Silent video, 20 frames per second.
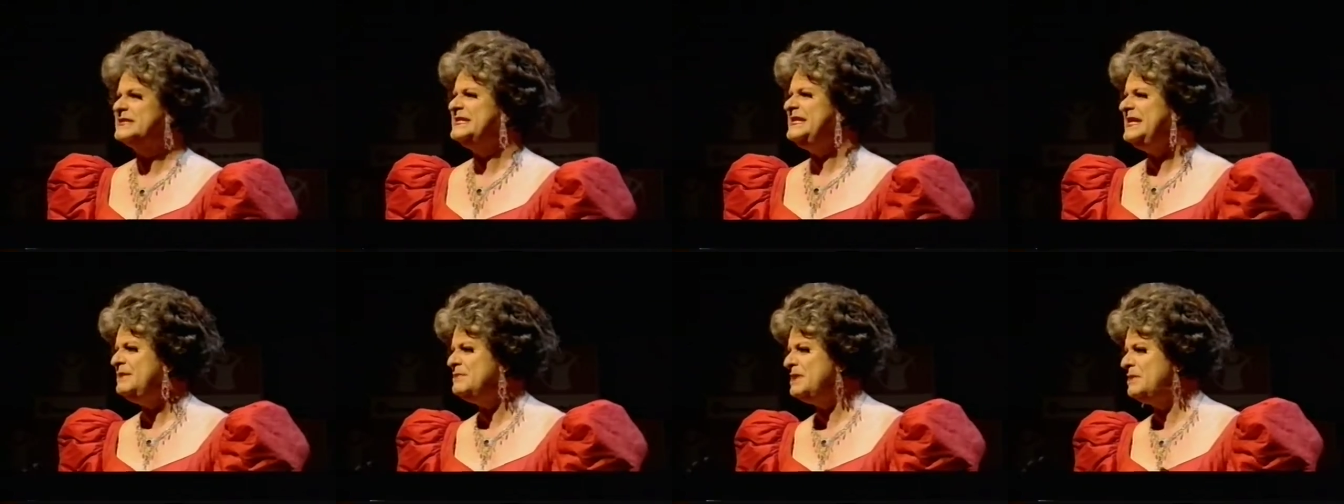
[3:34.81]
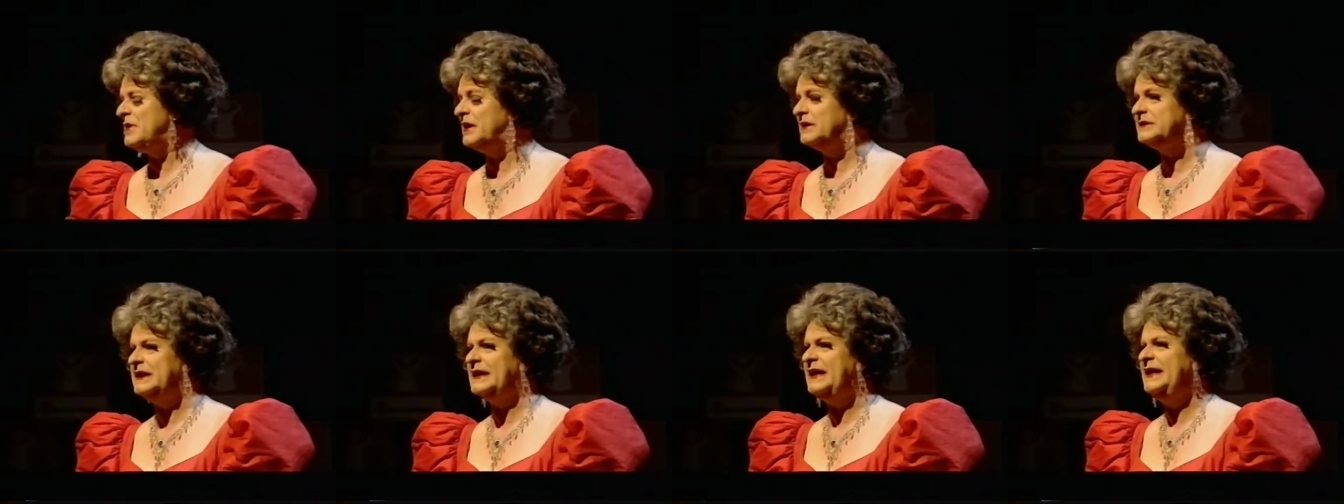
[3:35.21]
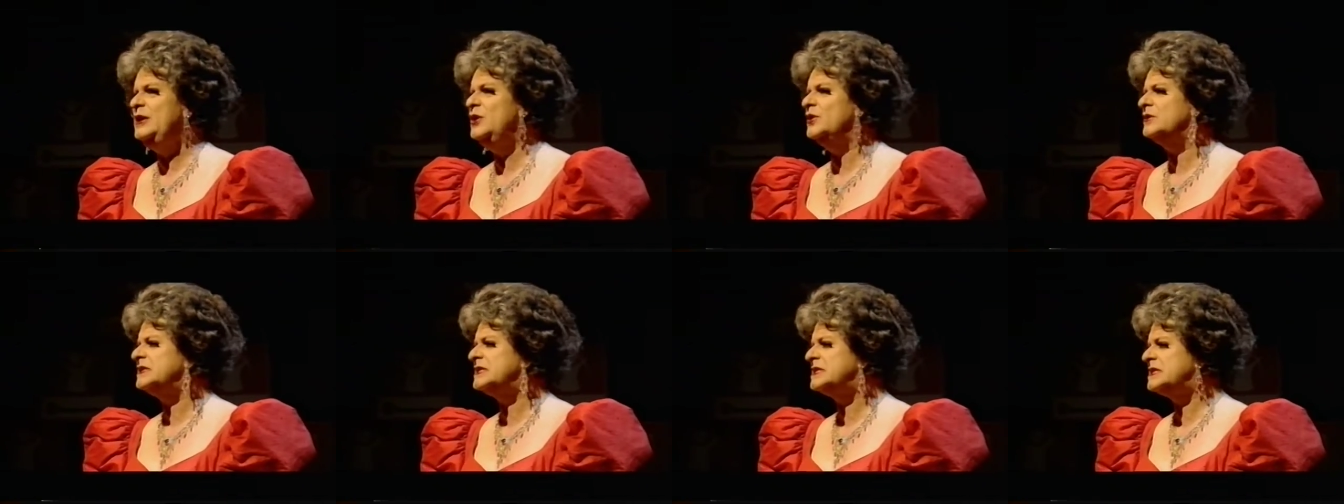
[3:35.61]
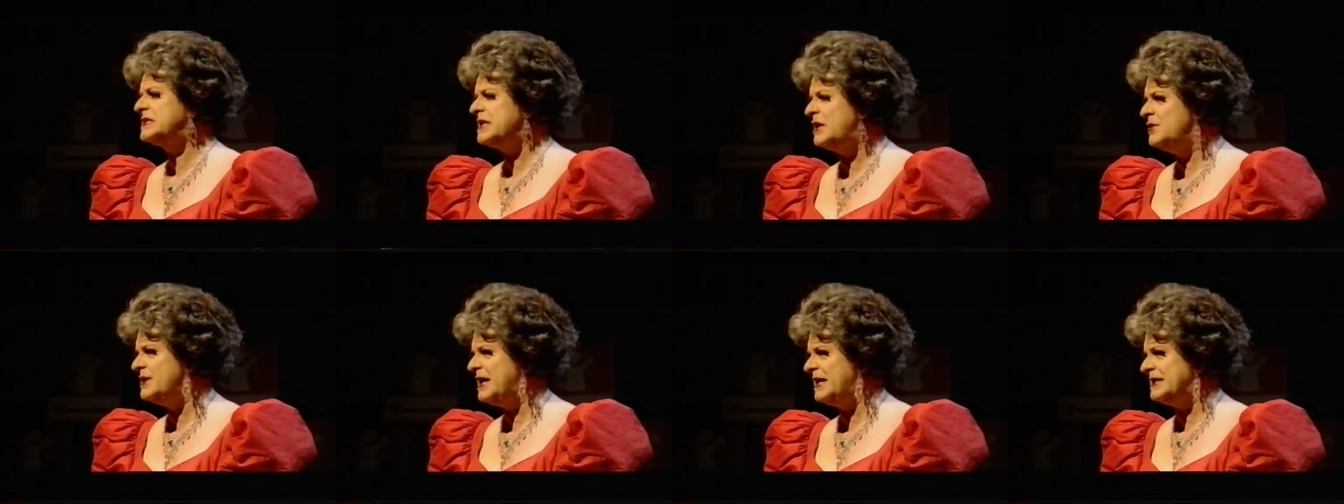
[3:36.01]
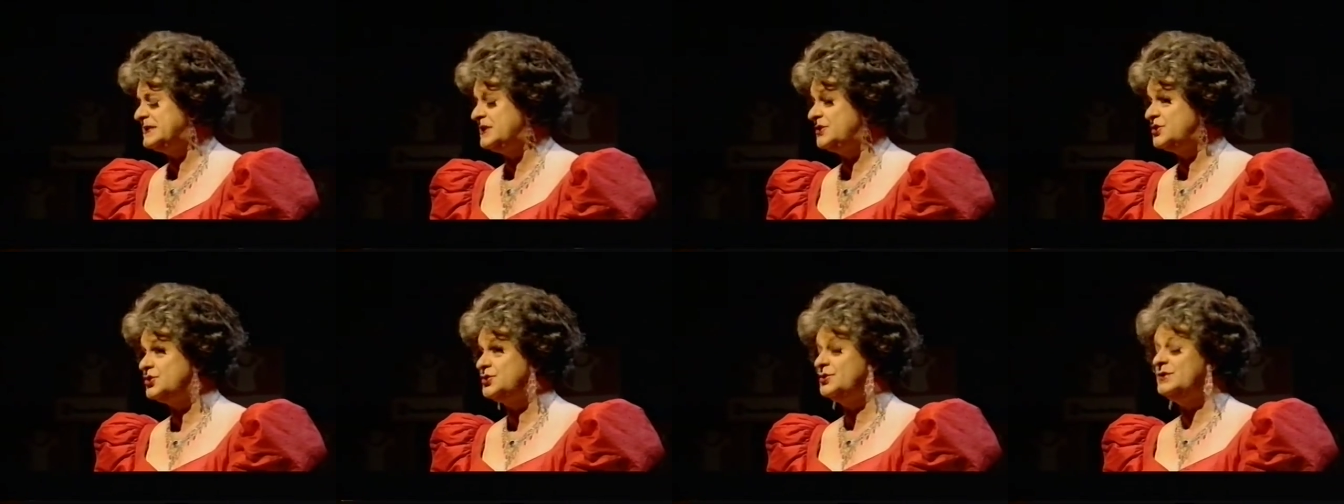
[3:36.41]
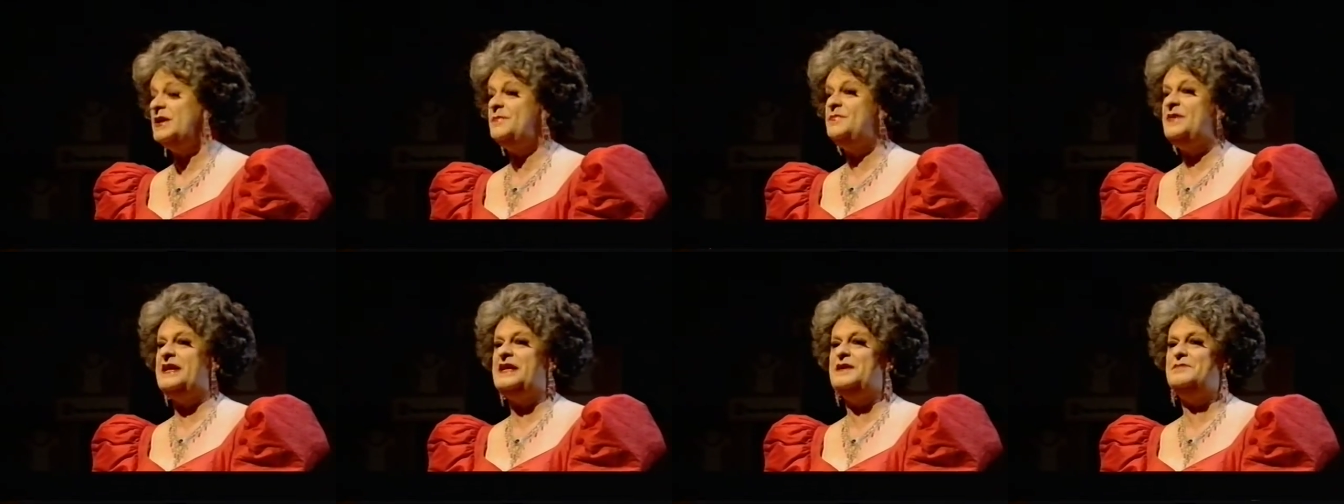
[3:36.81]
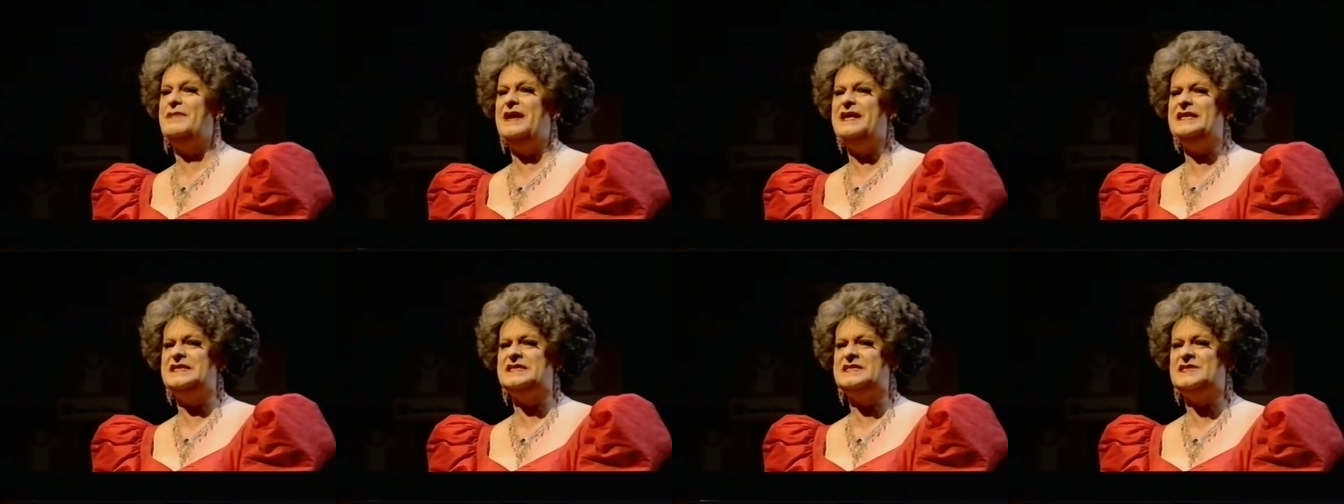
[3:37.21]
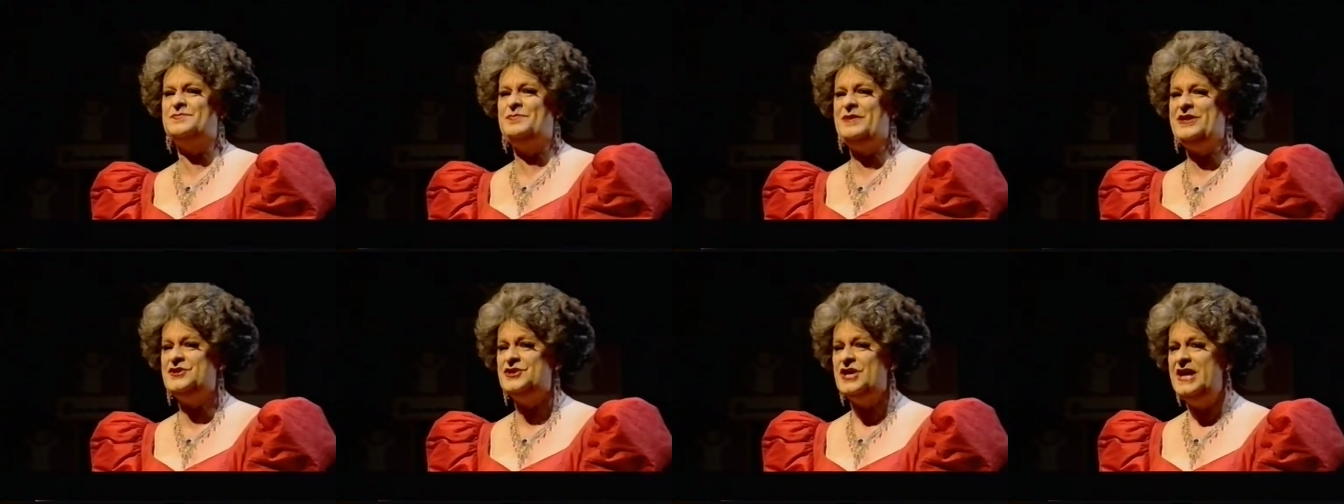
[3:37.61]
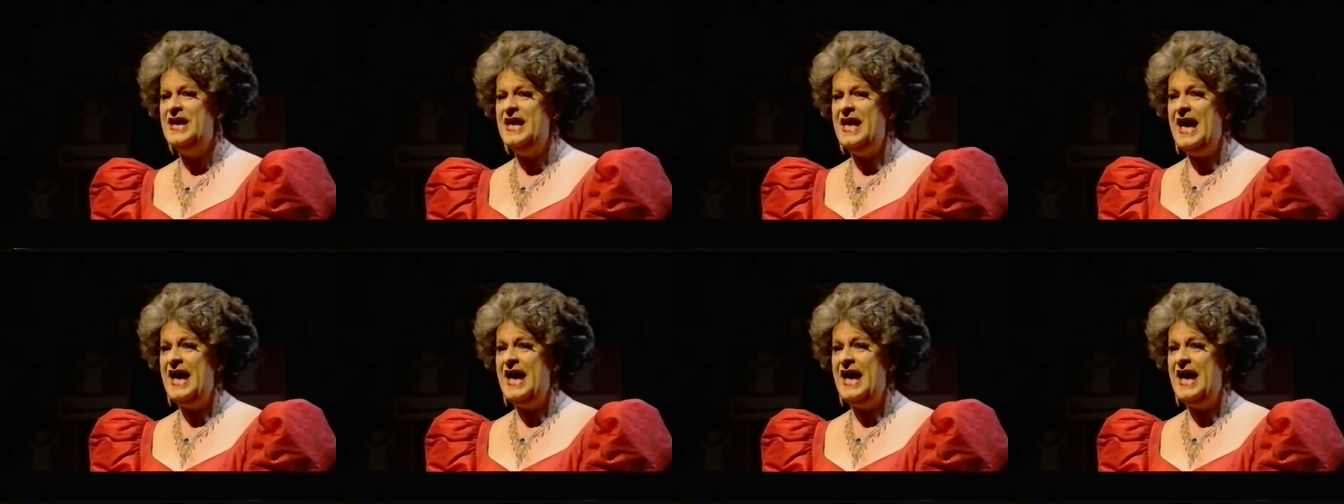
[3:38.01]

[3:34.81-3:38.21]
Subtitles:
He looked so nice. He stood up there and he made his speech.